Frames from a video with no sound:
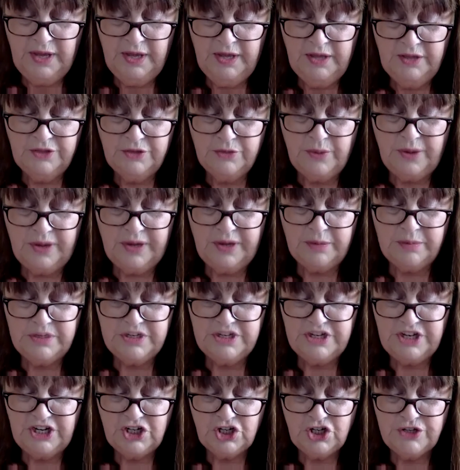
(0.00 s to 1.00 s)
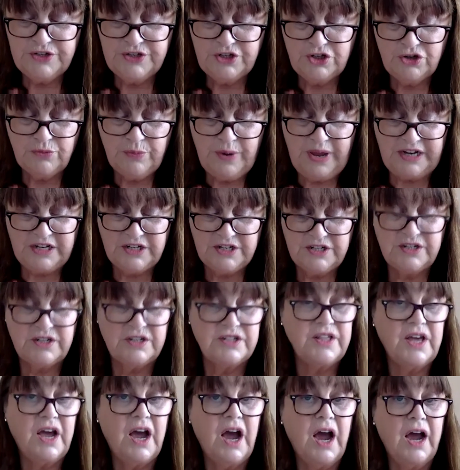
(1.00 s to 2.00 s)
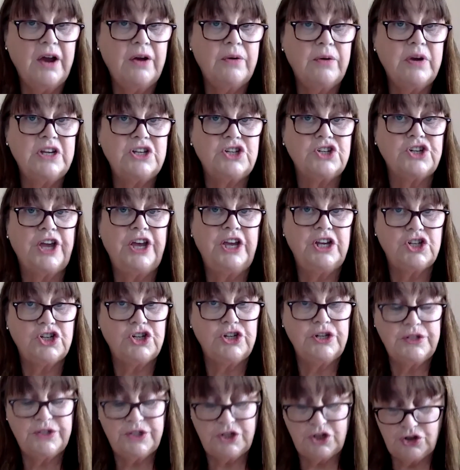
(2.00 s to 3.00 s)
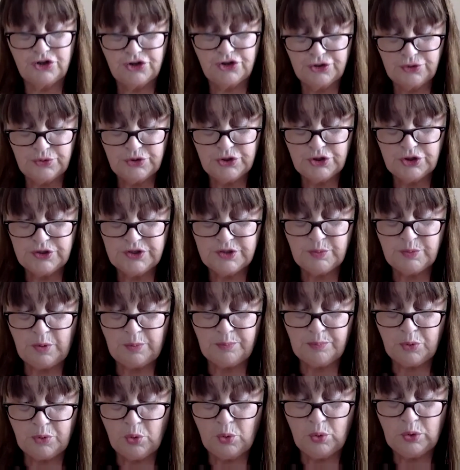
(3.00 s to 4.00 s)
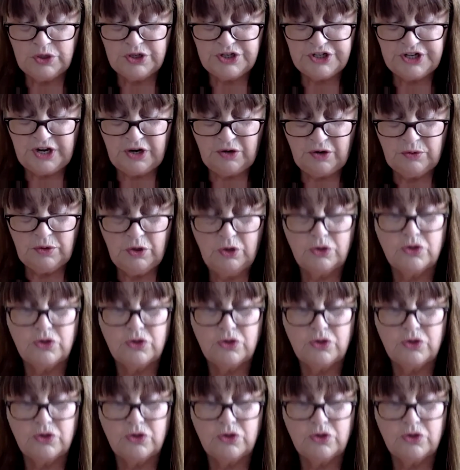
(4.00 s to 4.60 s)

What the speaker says: The recommendations directed to the higher education institutions were broken down